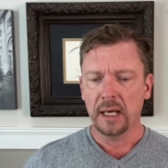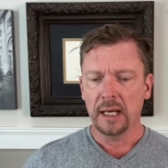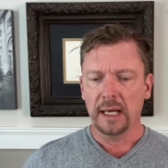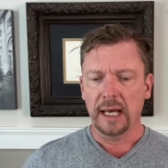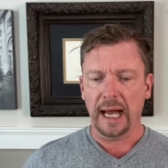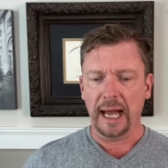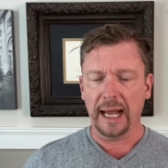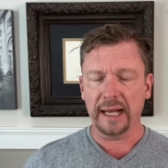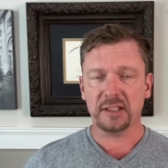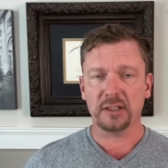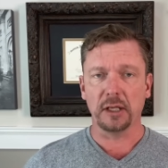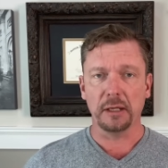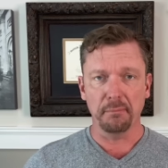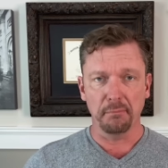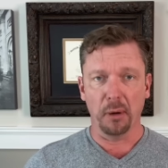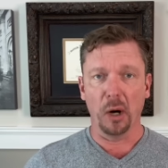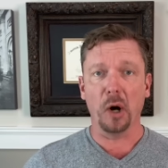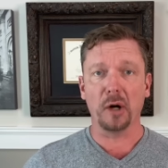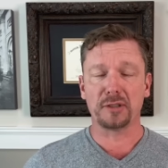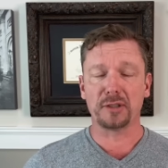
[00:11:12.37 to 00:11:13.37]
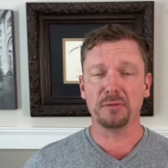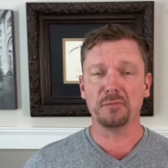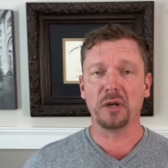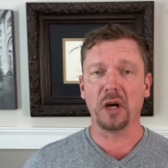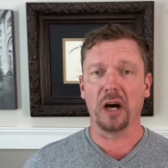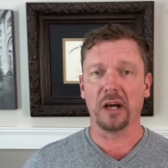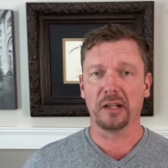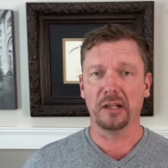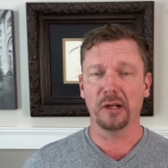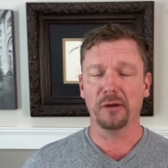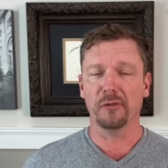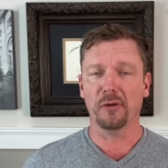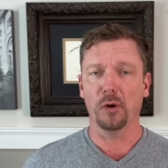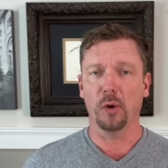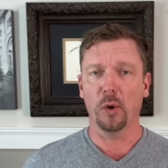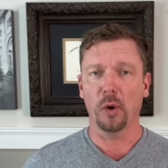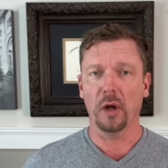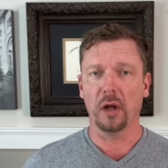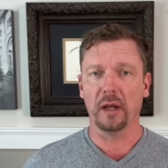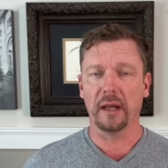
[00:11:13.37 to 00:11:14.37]
I actually bought some cod liver
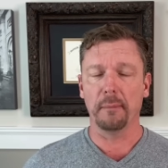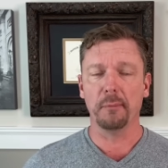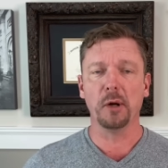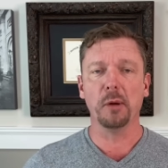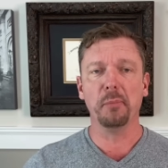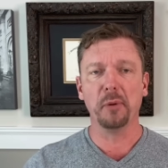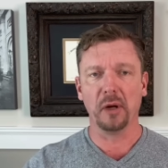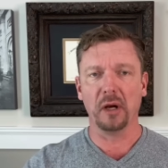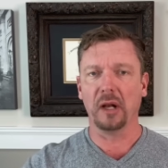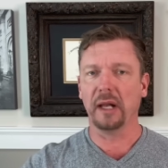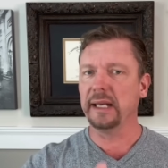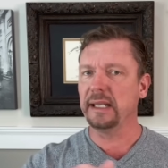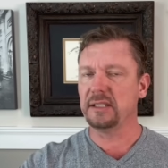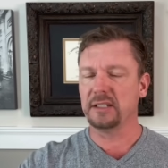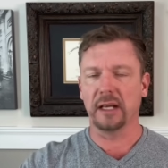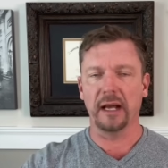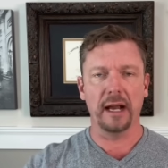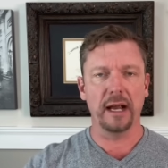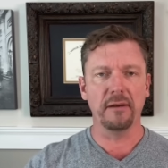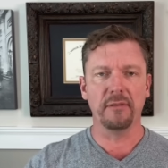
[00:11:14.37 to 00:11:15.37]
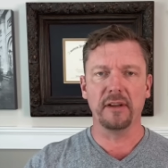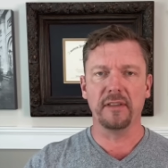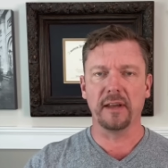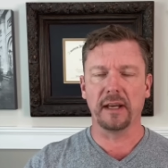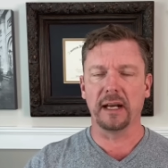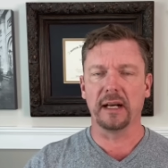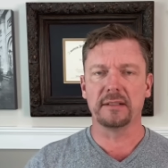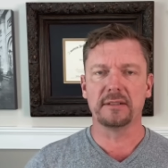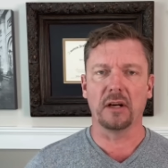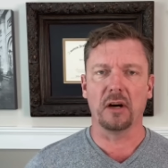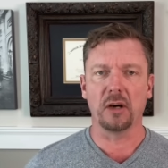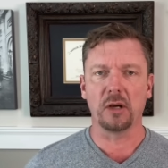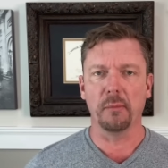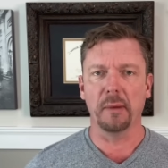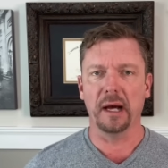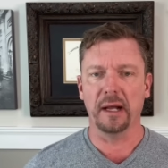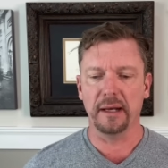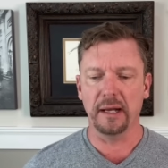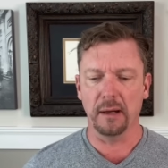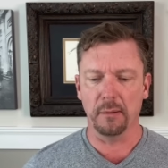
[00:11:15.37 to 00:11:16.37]
oil. I'm going to put a link to everything I talk
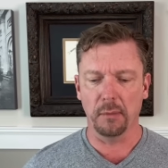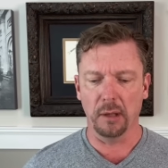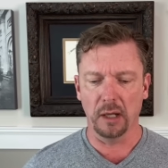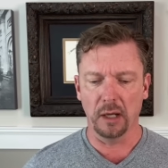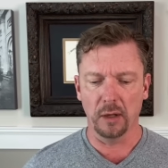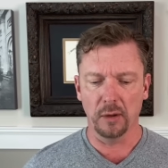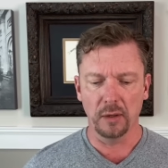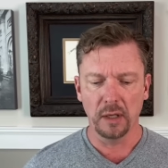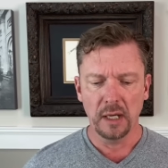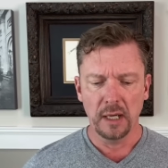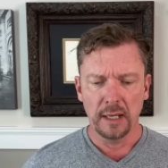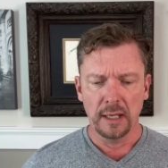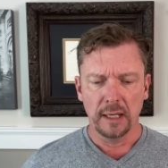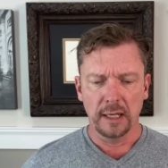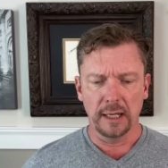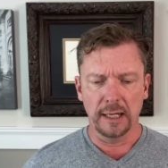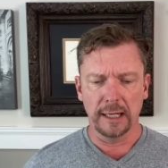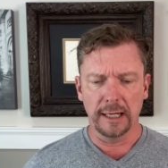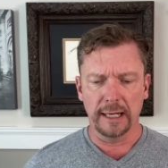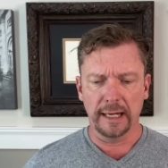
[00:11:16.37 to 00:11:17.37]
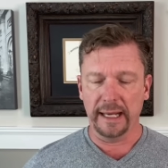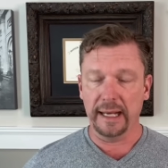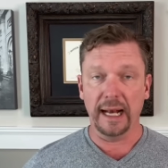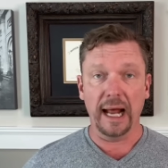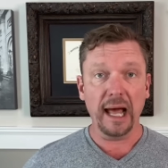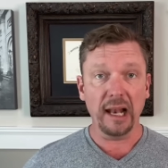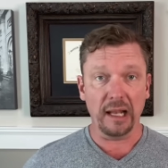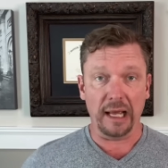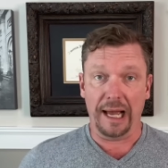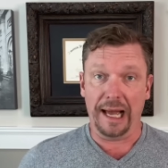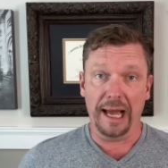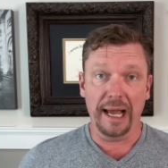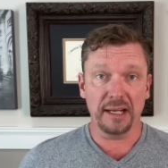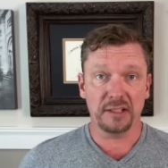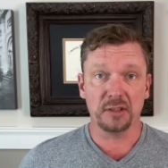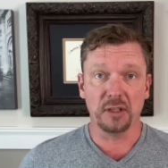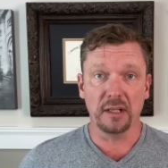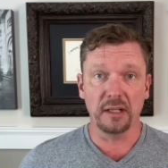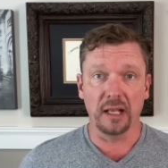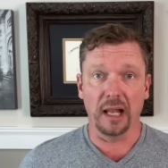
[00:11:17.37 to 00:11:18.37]
about down below. Uh, and I, I,
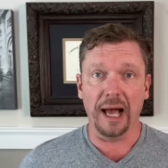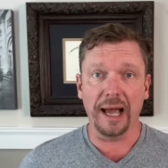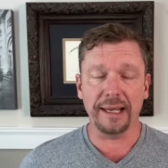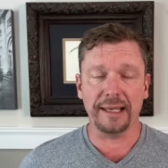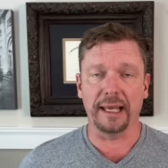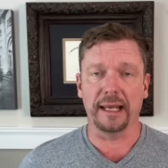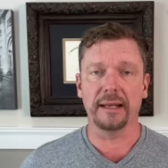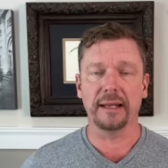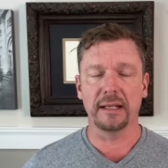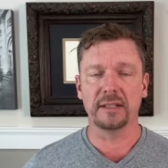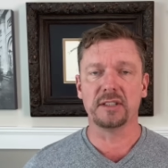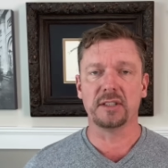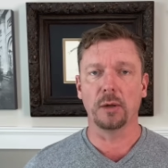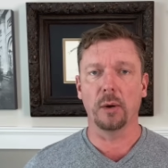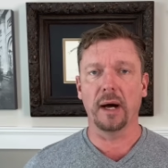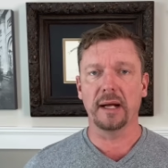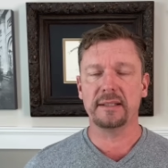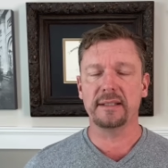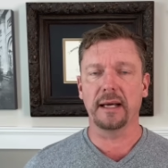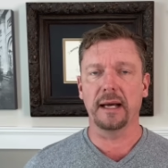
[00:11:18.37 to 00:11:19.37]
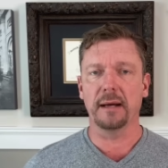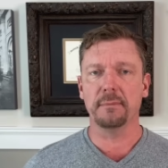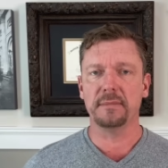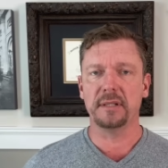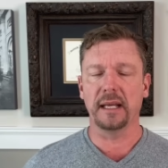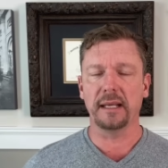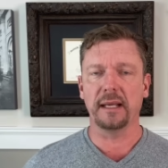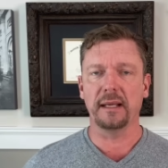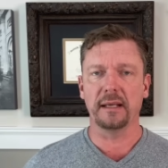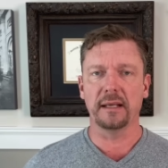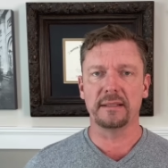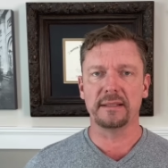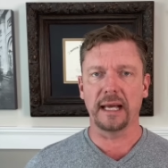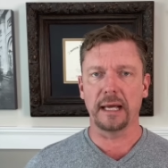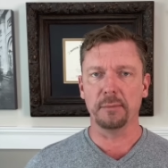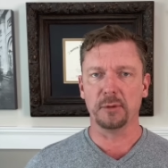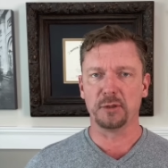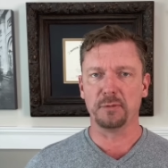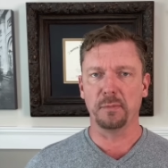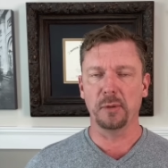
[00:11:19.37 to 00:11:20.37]
actually like it. And so i t I'm taking a
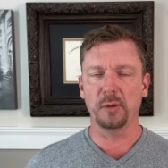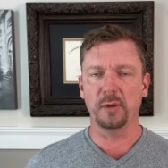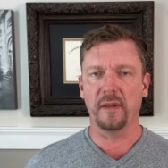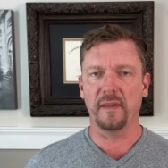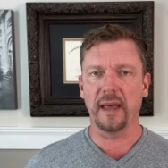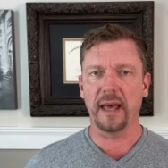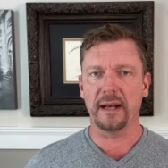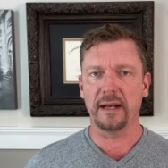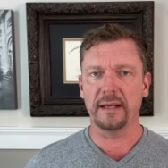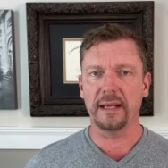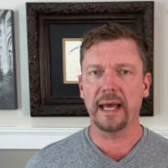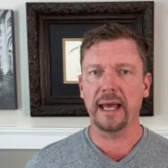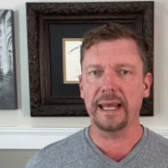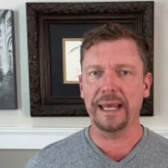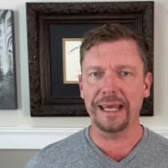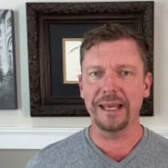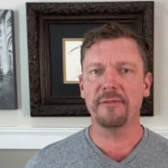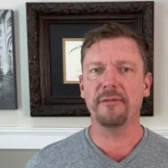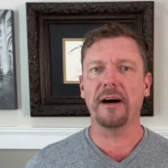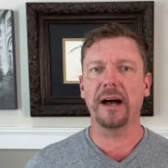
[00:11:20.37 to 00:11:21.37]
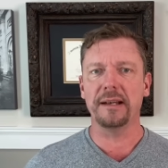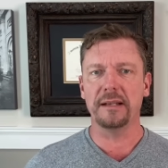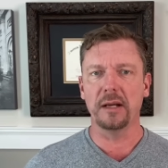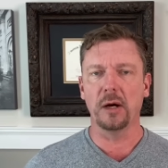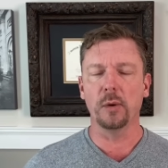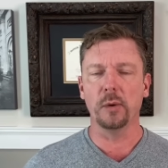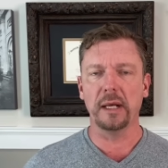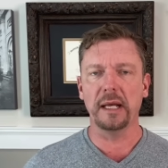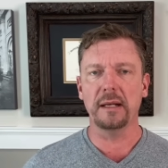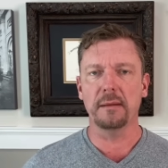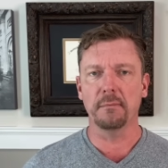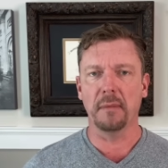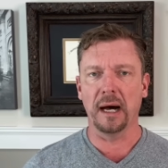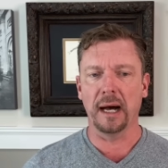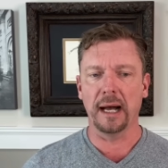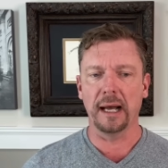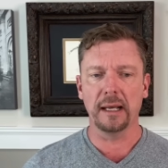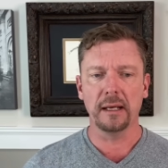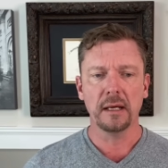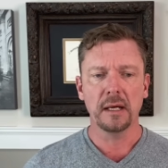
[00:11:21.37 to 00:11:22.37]
tablespoon of that a day if I don't eat
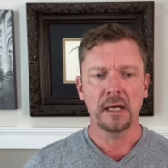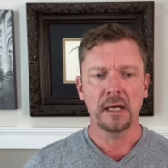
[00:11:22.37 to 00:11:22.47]
my